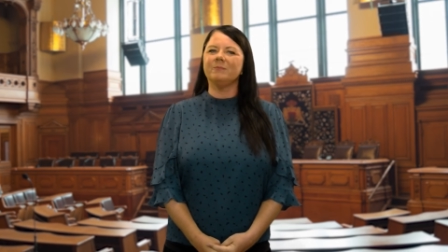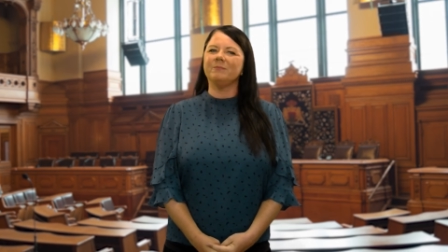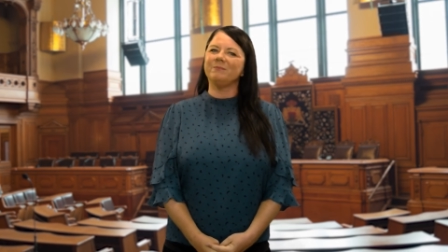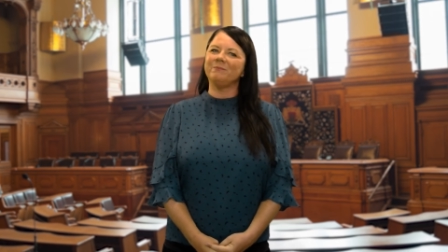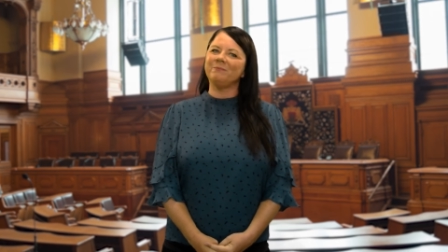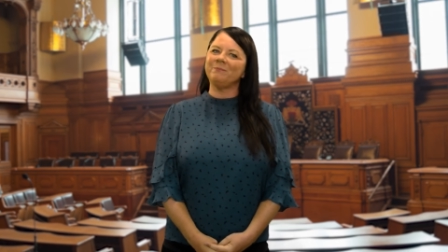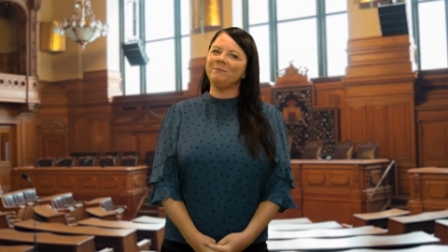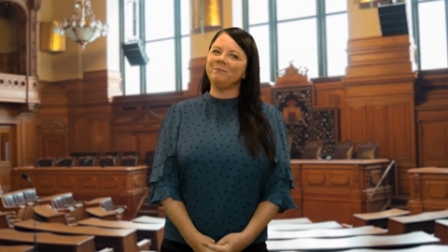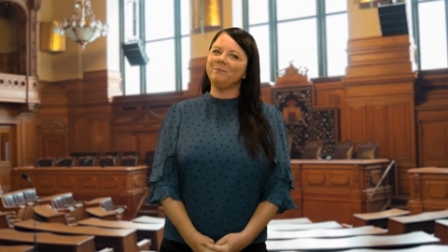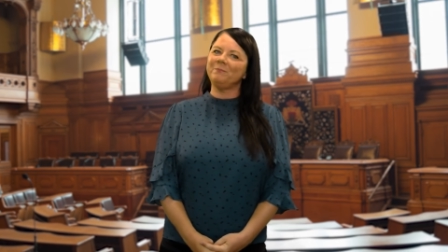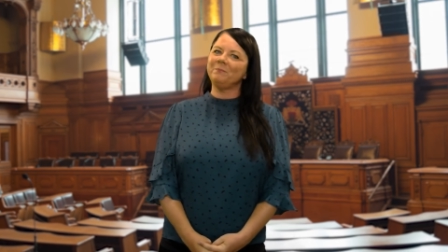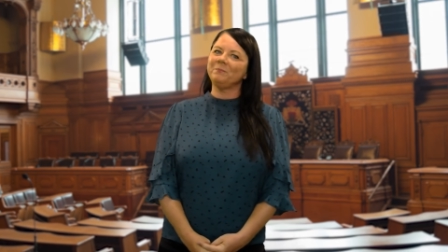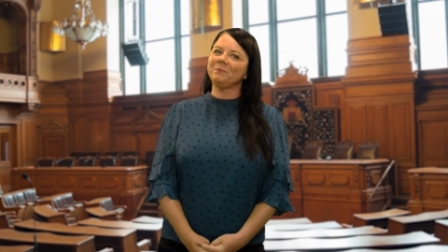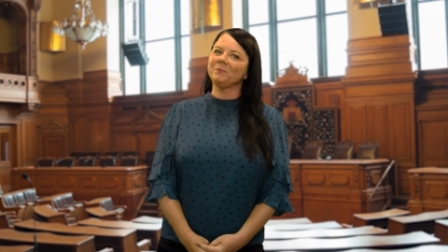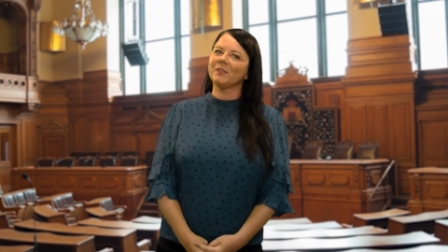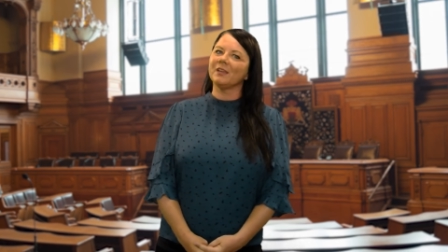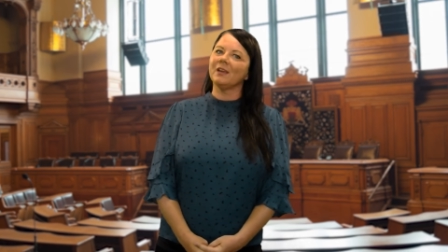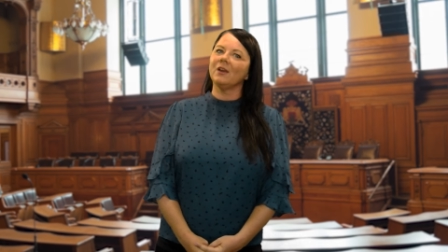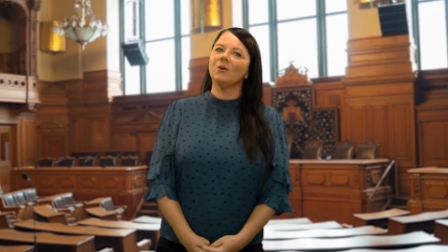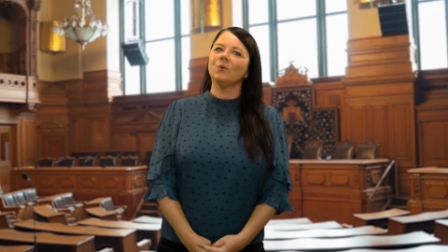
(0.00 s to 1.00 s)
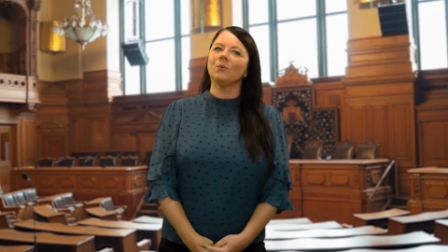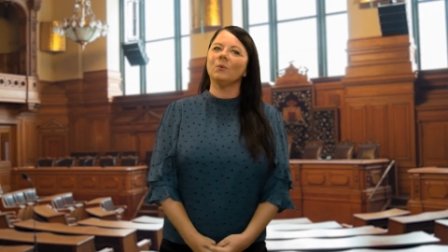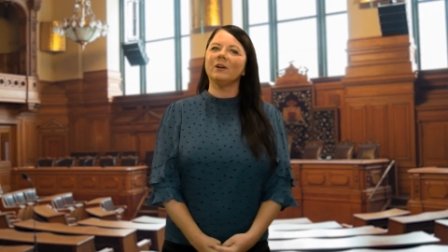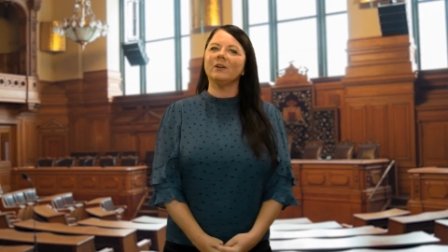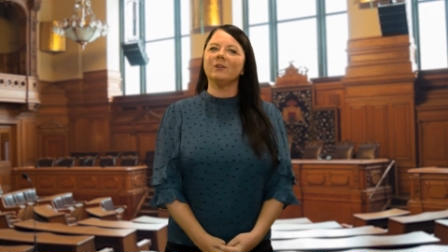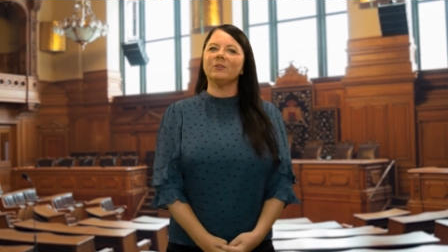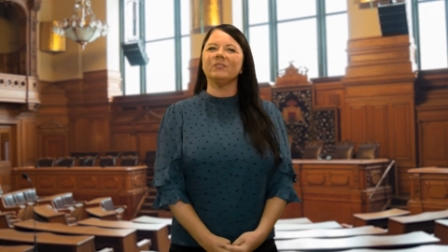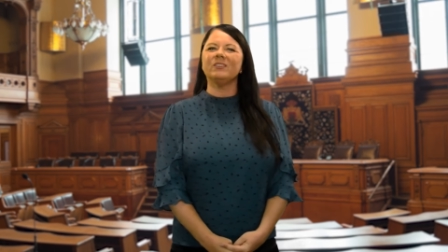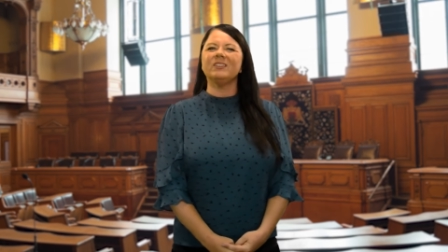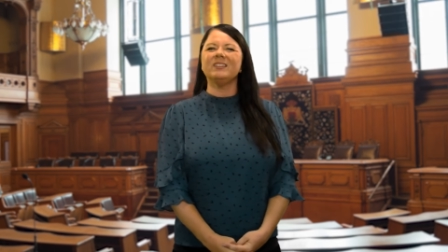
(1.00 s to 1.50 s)
Hmm,
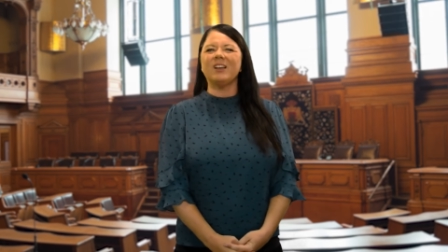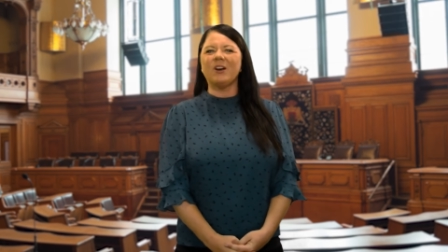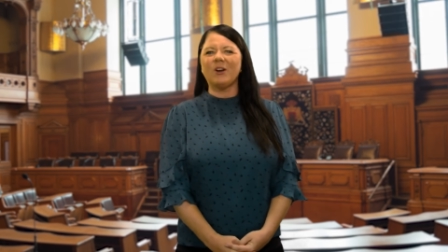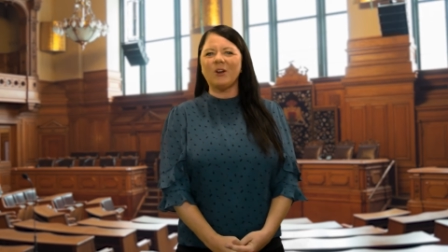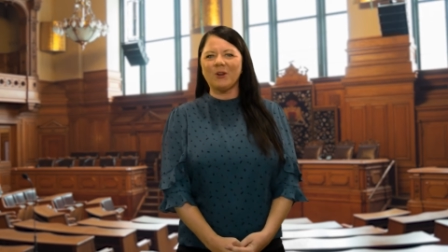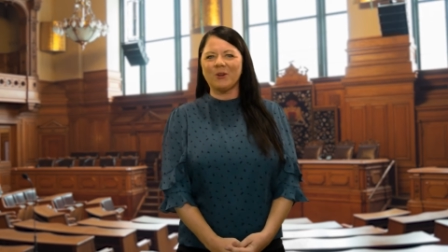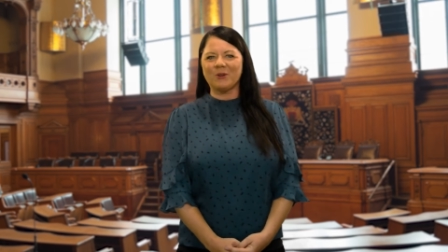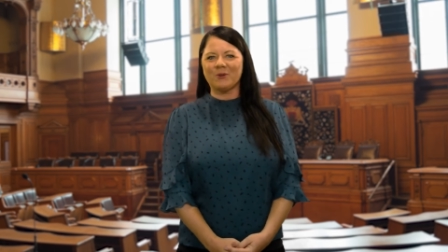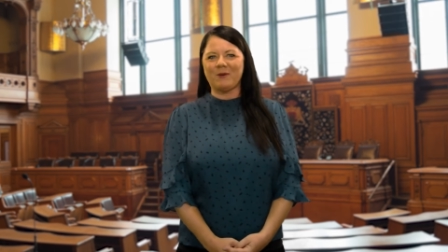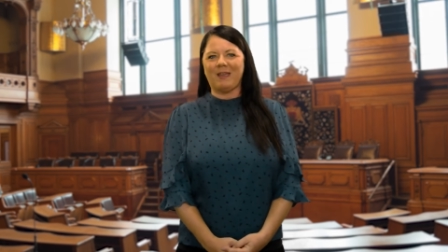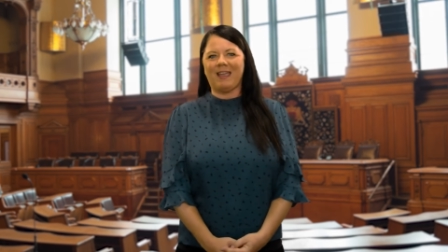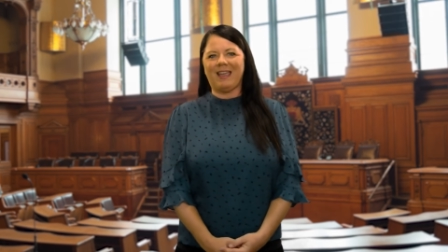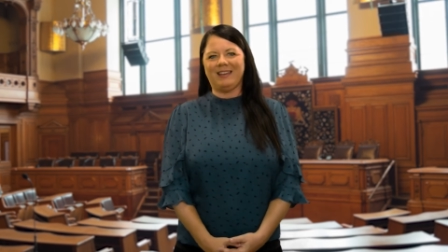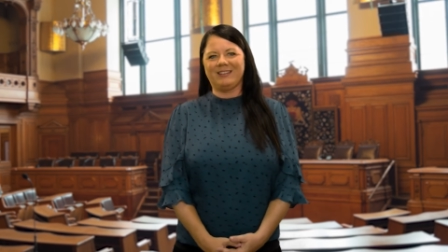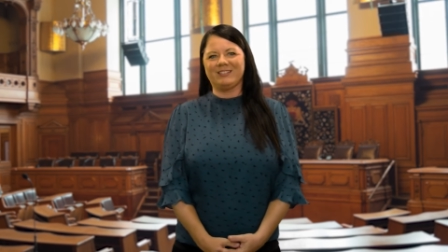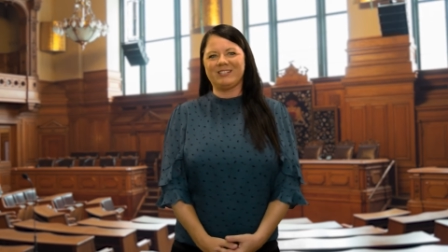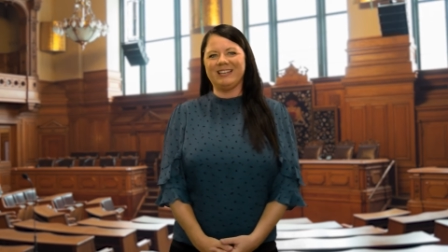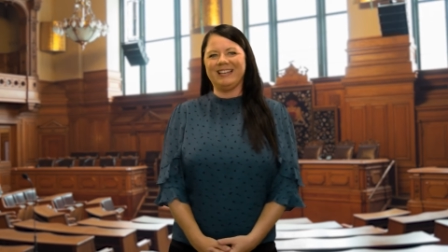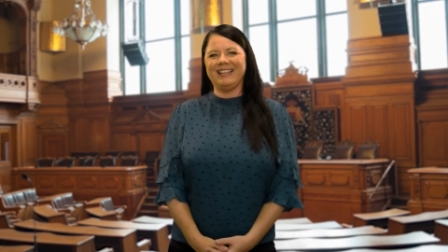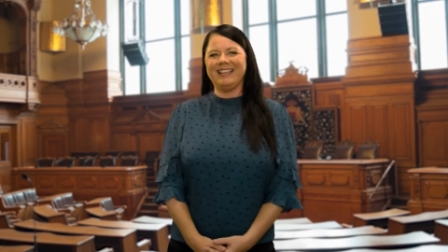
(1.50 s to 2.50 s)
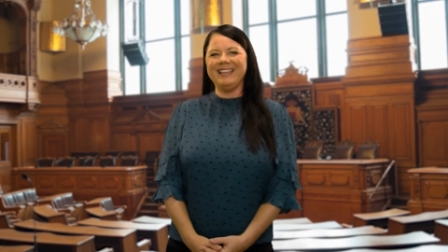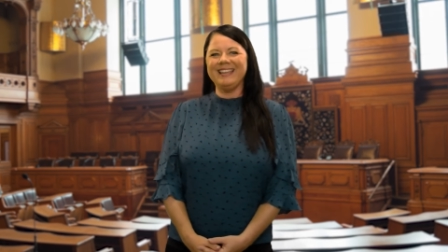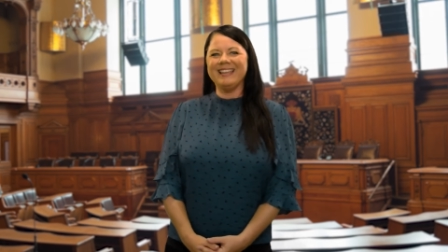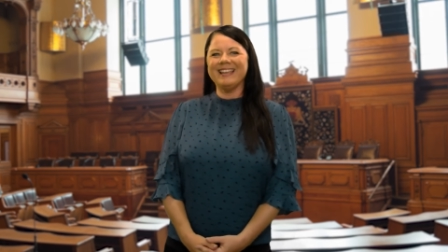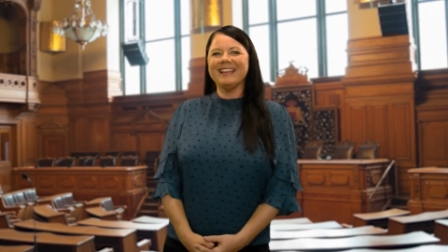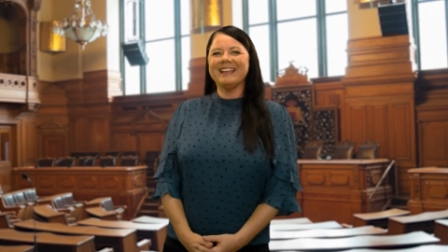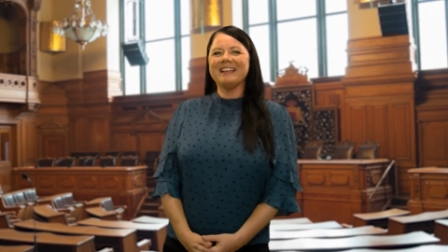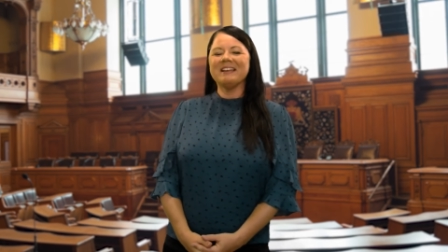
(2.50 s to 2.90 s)
well, no, actually.